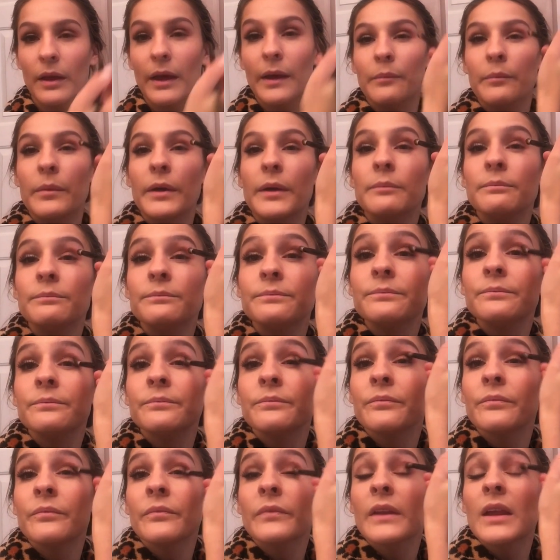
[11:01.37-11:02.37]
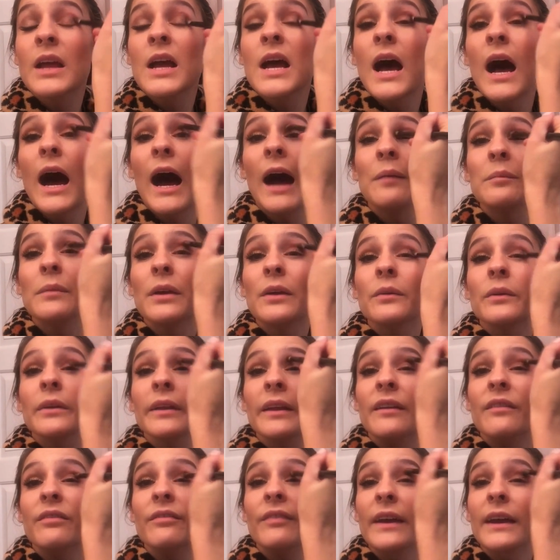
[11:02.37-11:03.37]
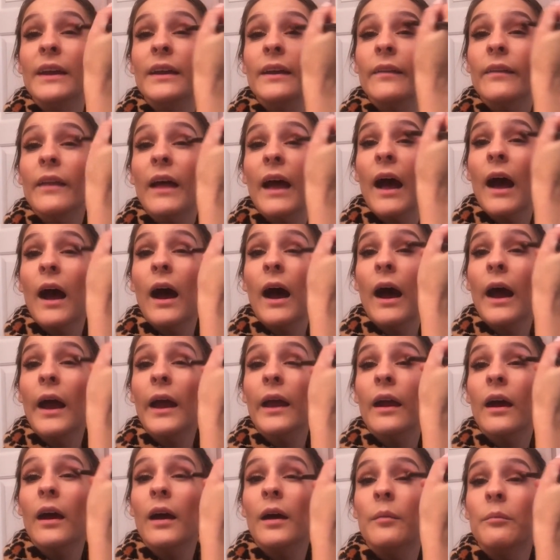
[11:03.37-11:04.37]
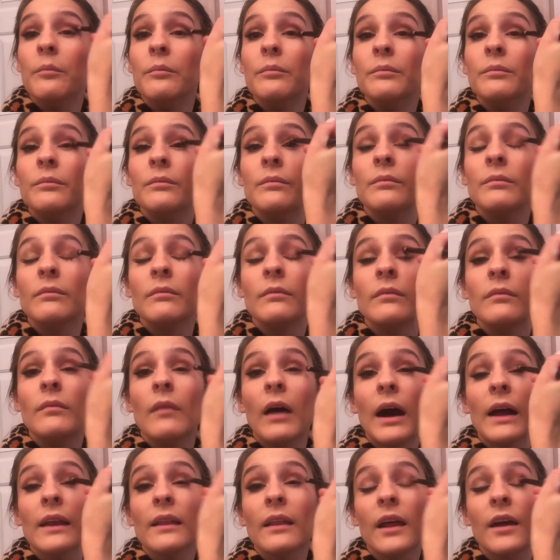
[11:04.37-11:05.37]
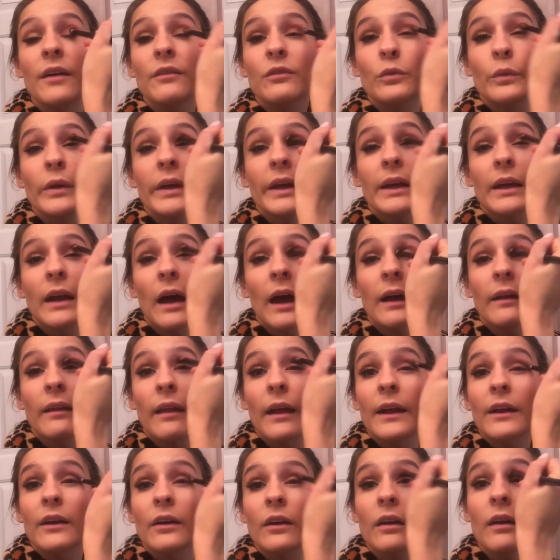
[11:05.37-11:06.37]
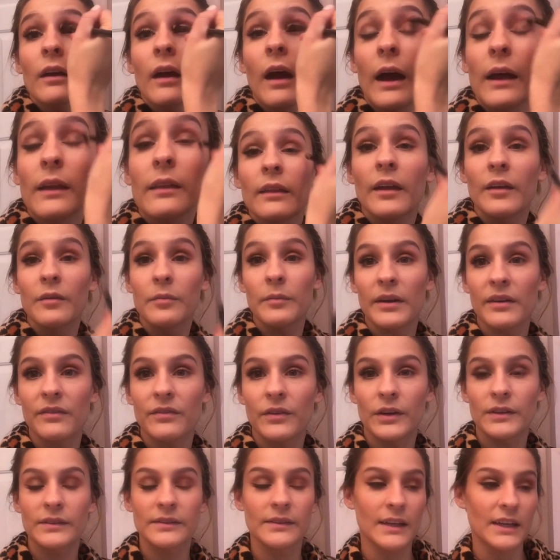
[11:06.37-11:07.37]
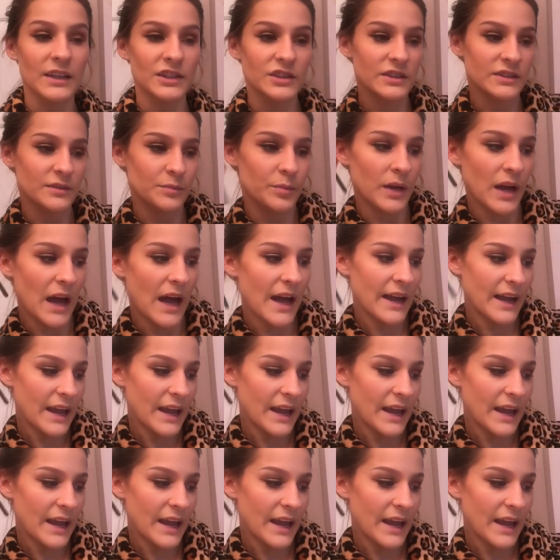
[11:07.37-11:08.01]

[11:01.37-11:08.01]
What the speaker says: line. But I'm not really a fan of that. I loved winged eyeliner. I love my false lashes, but